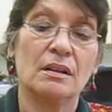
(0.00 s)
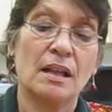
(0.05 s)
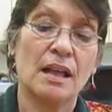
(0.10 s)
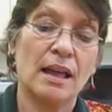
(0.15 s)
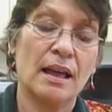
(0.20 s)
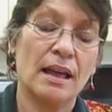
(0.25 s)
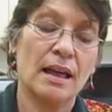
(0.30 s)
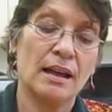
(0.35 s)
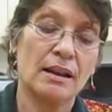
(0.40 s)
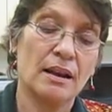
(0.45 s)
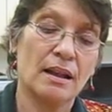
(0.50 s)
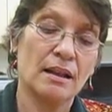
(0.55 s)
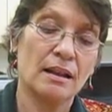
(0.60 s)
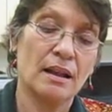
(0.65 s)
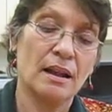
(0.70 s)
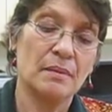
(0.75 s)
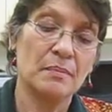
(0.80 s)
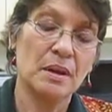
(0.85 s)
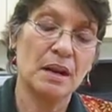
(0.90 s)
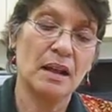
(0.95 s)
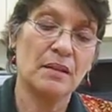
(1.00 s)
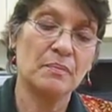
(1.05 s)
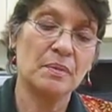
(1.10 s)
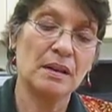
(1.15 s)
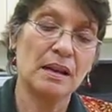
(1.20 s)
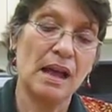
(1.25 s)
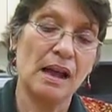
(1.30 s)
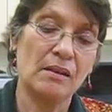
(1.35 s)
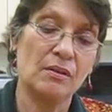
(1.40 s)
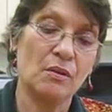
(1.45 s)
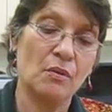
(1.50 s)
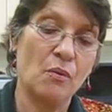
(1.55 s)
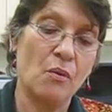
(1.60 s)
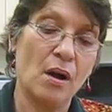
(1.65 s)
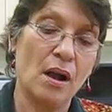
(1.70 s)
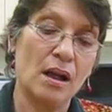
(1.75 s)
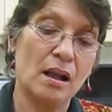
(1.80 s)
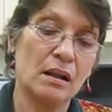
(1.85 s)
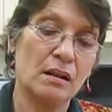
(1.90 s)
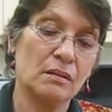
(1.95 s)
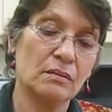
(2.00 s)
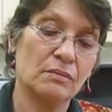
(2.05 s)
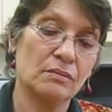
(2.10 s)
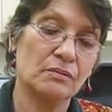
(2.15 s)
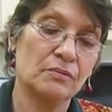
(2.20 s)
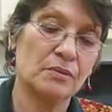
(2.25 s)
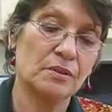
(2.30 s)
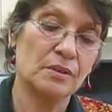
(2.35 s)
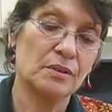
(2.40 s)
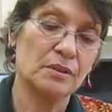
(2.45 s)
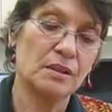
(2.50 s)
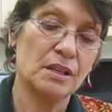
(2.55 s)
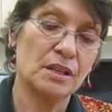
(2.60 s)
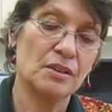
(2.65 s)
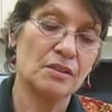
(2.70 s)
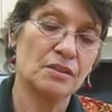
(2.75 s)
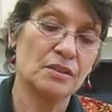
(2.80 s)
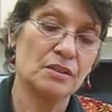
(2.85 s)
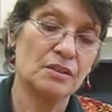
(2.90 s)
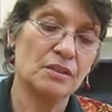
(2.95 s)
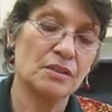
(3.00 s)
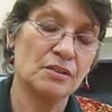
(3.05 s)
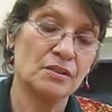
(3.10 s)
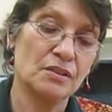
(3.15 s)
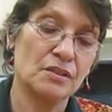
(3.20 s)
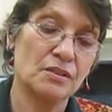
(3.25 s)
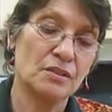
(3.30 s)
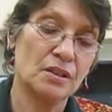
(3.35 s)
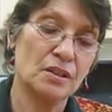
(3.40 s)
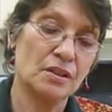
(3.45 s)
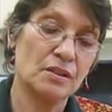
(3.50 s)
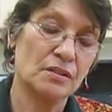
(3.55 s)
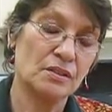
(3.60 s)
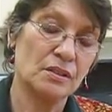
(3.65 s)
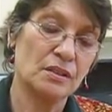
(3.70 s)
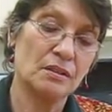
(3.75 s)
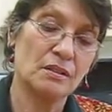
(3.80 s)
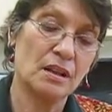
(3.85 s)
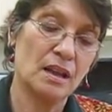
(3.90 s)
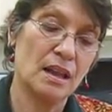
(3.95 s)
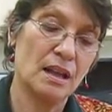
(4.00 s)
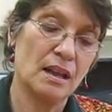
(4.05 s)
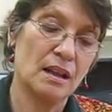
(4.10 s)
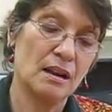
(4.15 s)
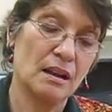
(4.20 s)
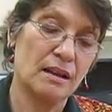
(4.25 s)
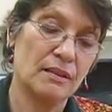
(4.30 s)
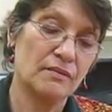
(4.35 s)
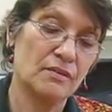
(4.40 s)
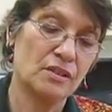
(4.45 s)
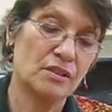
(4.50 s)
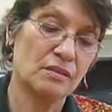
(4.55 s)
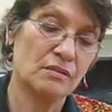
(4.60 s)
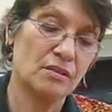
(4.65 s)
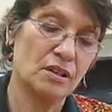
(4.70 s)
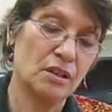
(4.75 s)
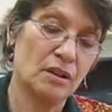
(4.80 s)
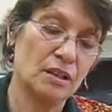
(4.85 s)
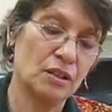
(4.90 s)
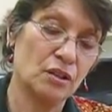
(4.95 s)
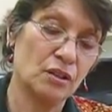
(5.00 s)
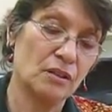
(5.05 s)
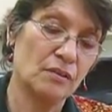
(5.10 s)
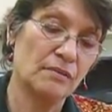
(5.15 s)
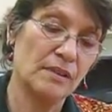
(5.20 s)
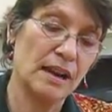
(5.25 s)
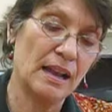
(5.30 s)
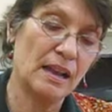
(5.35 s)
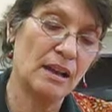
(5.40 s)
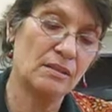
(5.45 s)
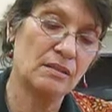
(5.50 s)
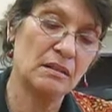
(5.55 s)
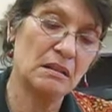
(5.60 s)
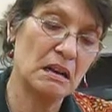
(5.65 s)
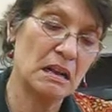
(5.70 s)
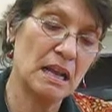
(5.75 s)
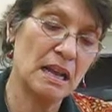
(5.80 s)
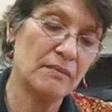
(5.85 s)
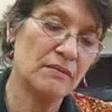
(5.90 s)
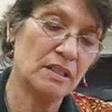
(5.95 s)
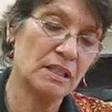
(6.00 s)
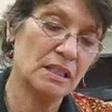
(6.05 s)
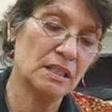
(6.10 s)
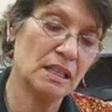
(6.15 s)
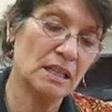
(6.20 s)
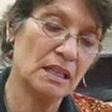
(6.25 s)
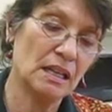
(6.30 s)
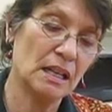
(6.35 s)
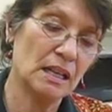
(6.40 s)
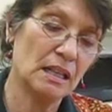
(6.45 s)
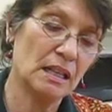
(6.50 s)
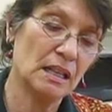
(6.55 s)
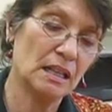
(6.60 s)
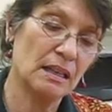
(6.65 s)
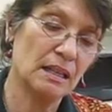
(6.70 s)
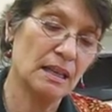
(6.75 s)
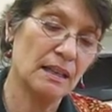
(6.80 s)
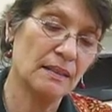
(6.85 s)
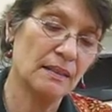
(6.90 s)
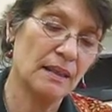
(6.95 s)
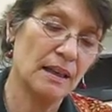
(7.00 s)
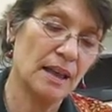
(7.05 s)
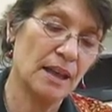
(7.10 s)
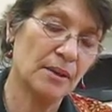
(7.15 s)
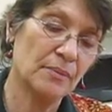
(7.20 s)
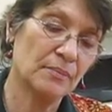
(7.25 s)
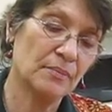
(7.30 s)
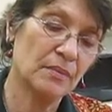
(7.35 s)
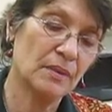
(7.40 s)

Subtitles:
And I mean, I've been out in the wild for years and years and years, and I've just, I look around and I haven't seen anything like that.